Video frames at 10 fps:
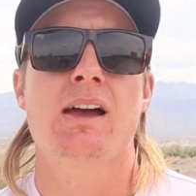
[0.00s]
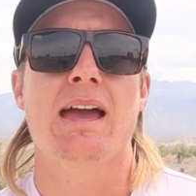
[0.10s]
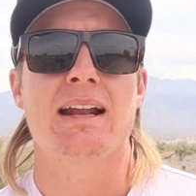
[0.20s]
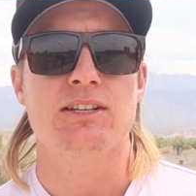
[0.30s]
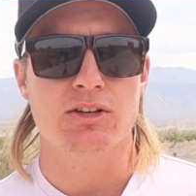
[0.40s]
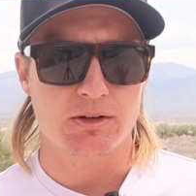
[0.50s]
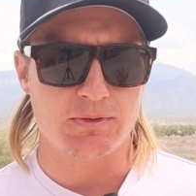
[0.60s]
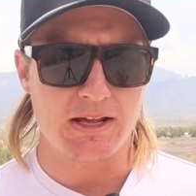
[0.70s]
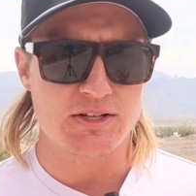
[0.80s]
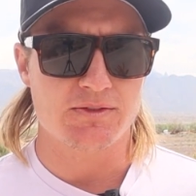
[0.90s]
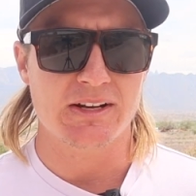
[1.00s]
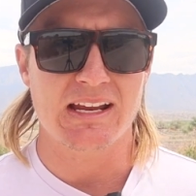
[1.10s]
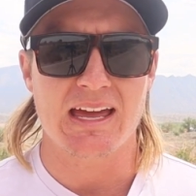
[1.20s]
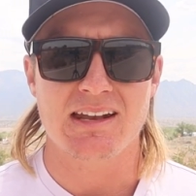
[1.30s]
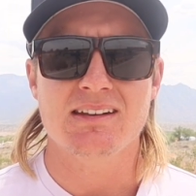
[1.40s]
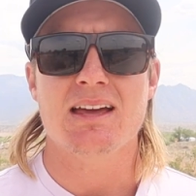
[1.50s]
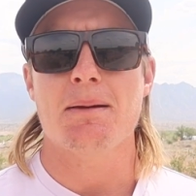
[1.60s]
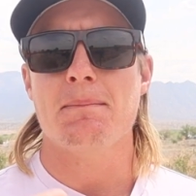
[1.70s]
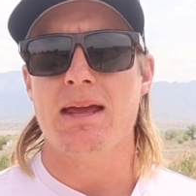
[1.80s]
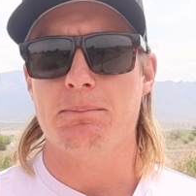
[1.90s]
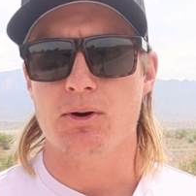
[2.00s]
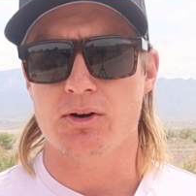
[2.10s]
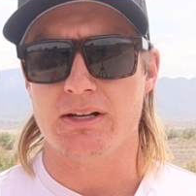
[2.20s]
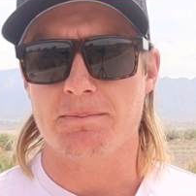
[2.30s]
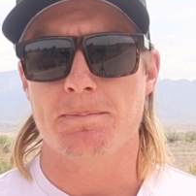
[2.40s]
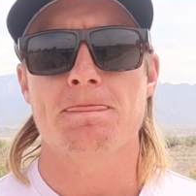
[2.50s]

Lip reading: and I took advantage of it again and made birdie.